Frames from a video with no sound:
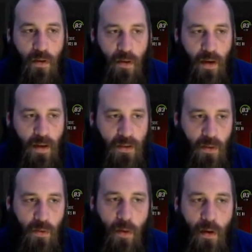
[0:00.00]
Okay,
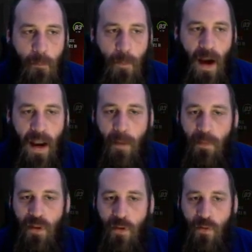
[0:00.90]
so I am
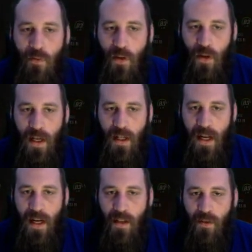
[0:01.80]
still looking at
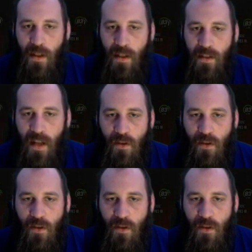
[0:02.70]
the 83s.